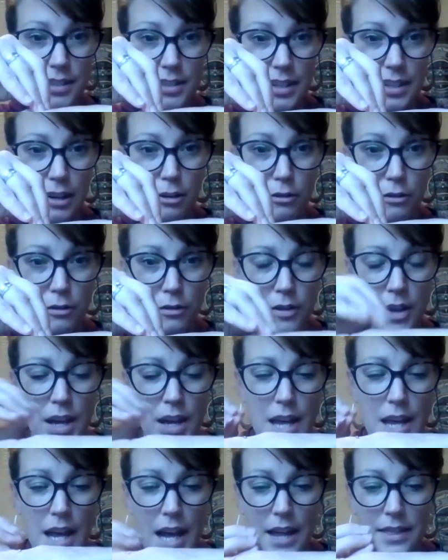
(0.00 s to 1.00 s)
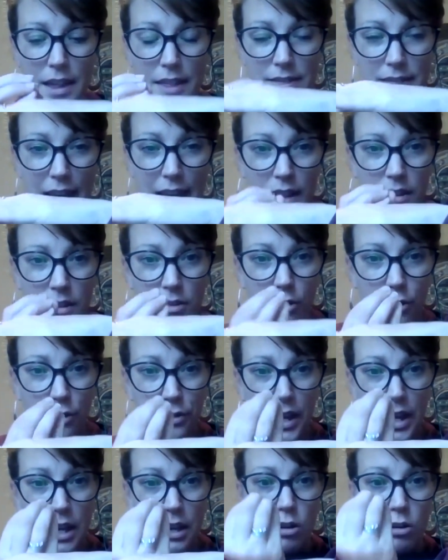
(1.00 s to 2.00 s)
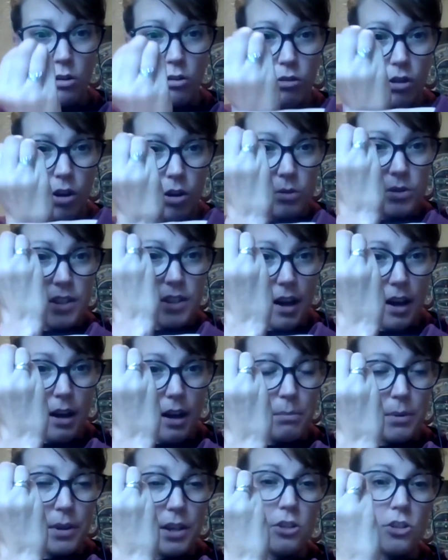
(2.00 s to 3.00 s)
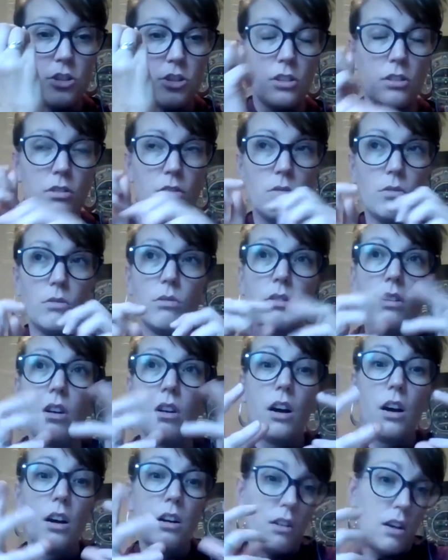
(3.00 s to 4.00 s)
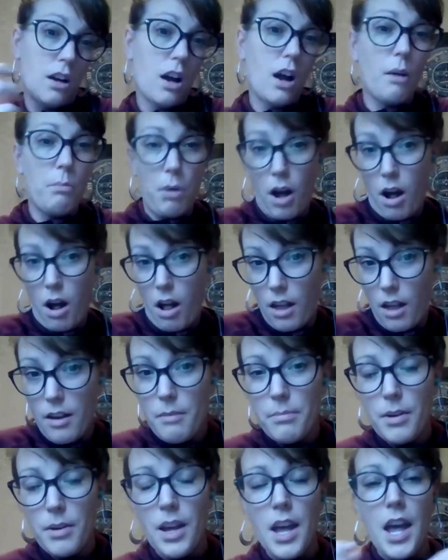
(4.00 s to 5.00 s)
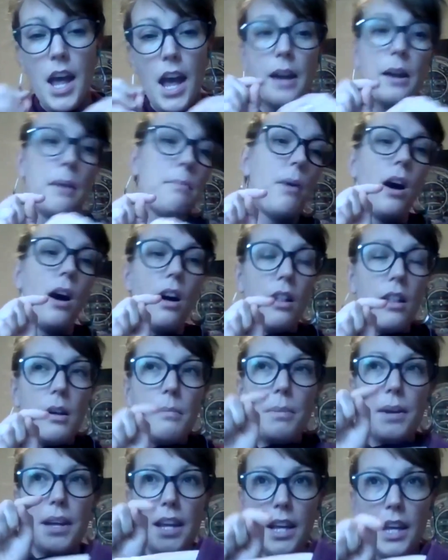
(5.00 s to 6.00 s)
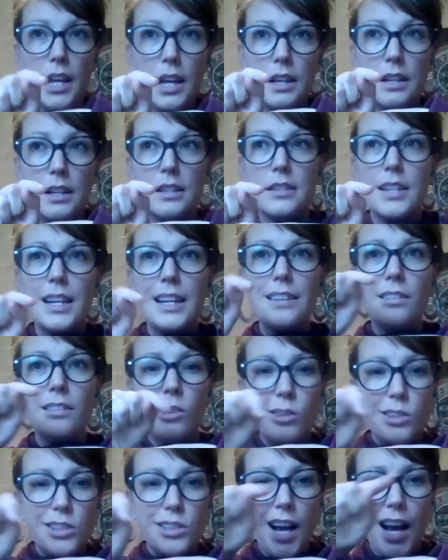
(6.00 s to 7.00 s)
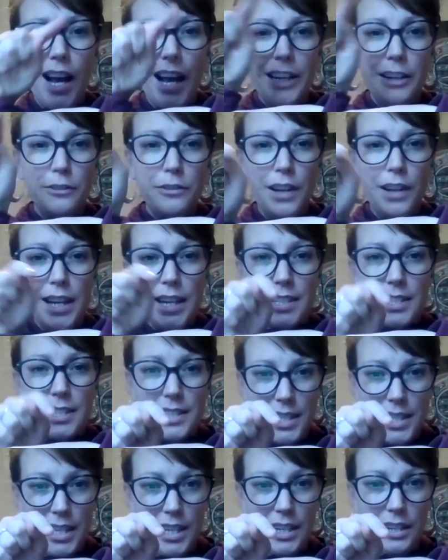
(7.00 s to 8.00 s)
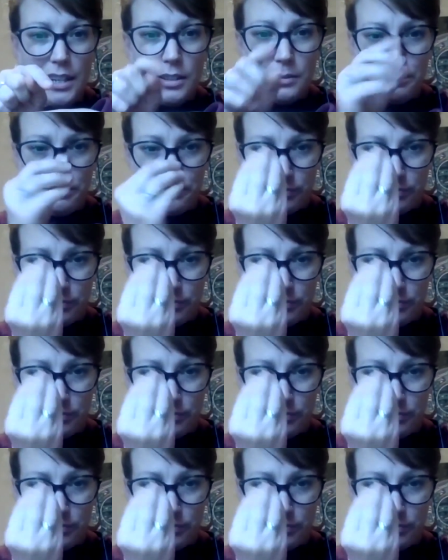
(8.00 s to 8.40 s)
itself. And then that little thing grows up into a polyp. And a polyp it looks kind of like a seed,